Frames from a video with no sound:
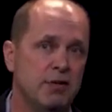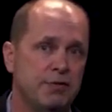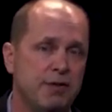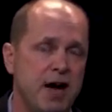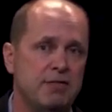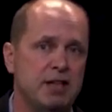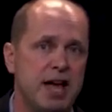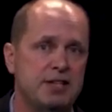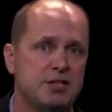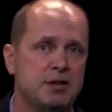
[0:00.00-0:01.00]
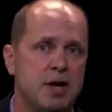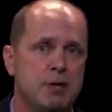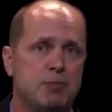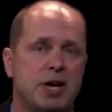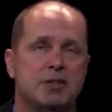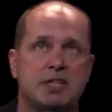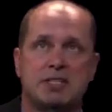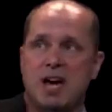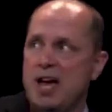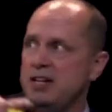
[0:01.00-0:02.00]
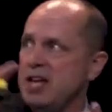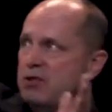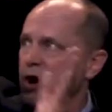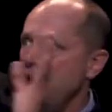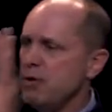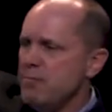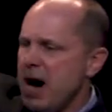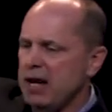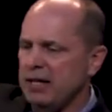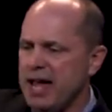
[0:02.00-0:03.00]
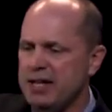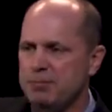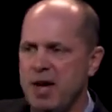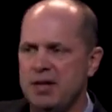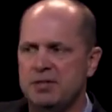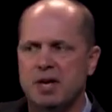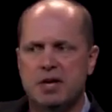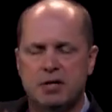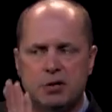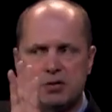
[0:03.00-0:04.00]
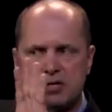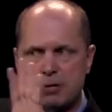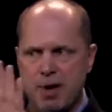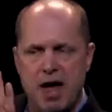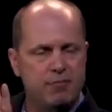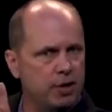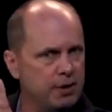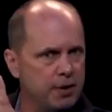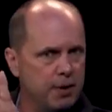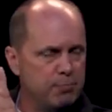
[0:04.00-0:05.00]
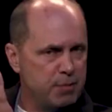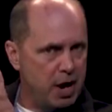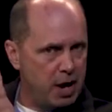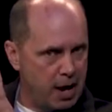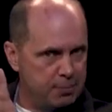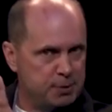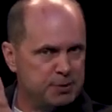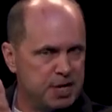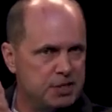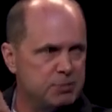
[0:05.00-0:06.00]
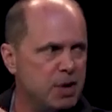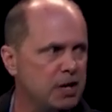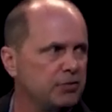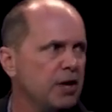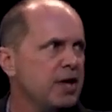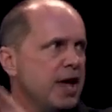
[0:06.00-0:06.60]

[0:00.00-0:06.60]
of the 5 classes because it's tying together all the modeling aspects, uses some heavy optimization models,